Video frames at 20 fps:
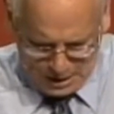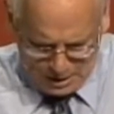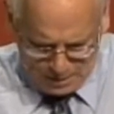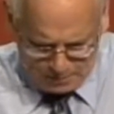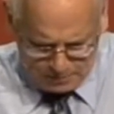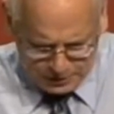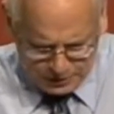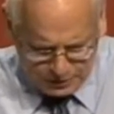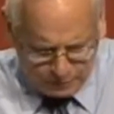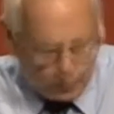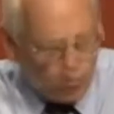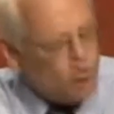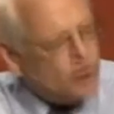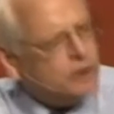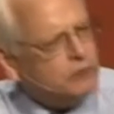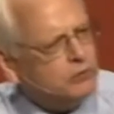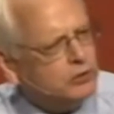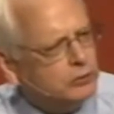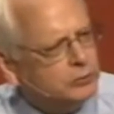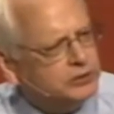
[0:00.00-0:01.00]
But the
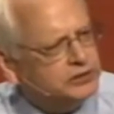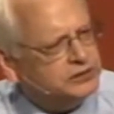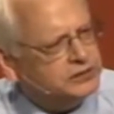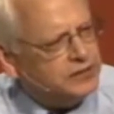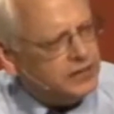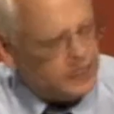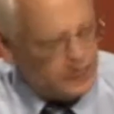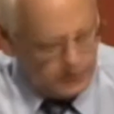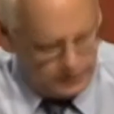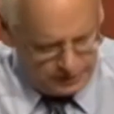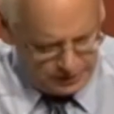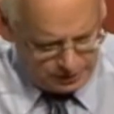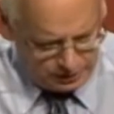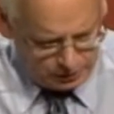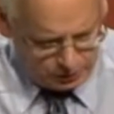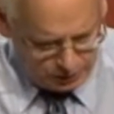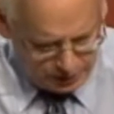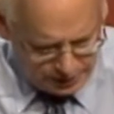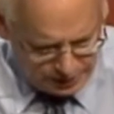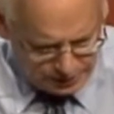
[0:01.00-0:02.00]
point where we stand
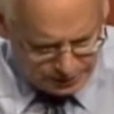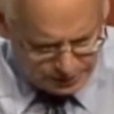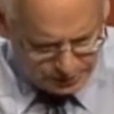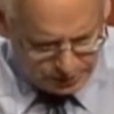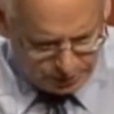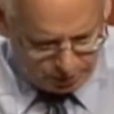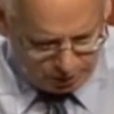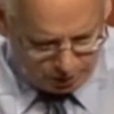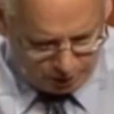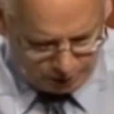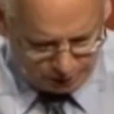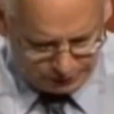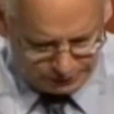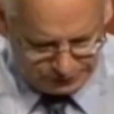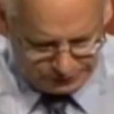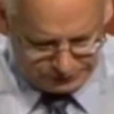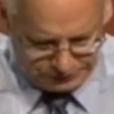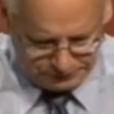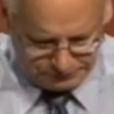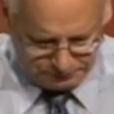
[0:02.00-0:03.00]
at greatest
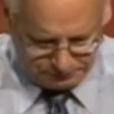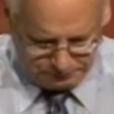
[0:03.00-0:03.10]
odds